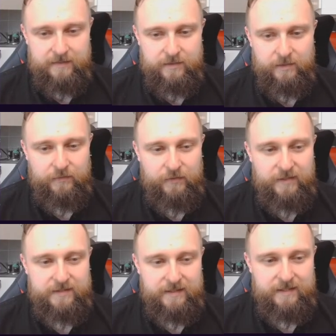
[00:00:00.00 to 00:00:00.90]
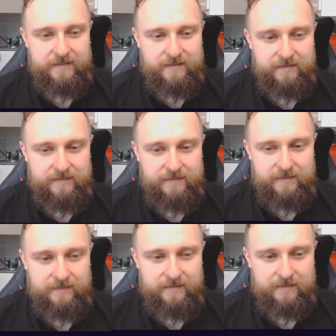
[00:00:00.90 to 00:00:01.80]
So the first season,
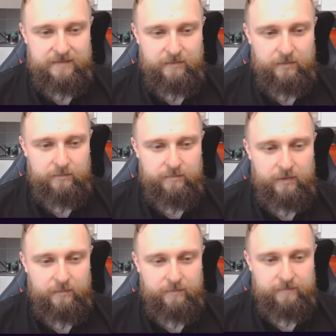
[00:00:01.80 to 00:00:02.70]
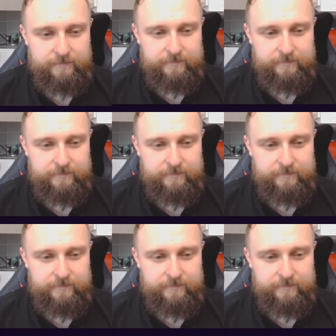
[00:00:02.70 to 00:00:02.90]
oh nope,